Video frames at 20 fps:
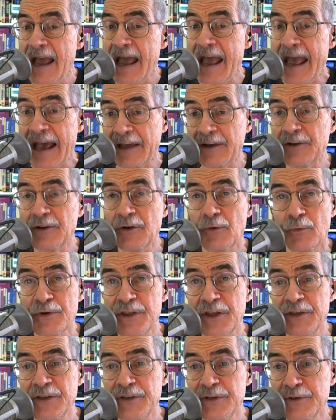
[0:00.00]
and
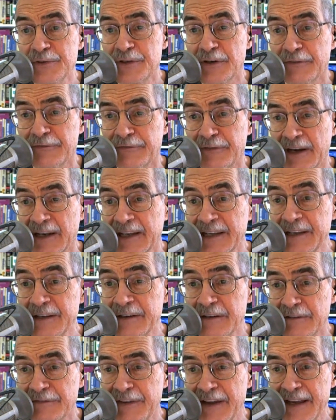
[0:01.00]
with a user-friendly
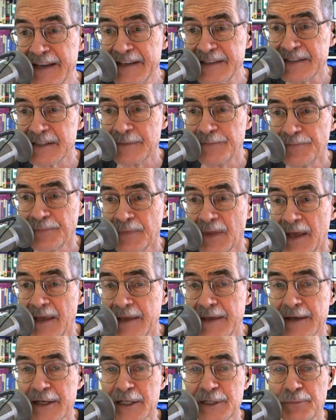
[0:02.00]
interface.
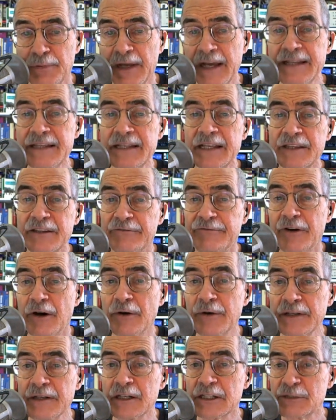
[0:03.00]
He explained that the
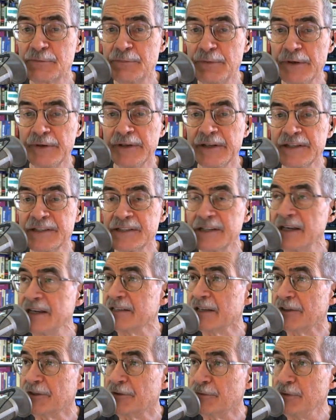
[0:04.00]
voting experience
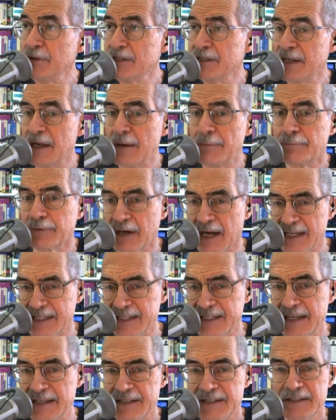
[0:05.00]
is a three-step
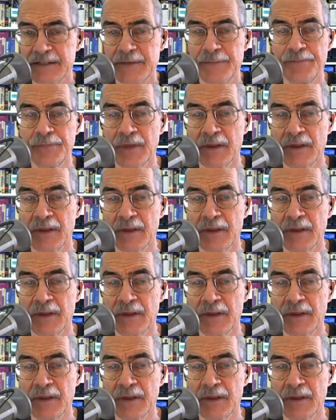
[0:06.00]
process.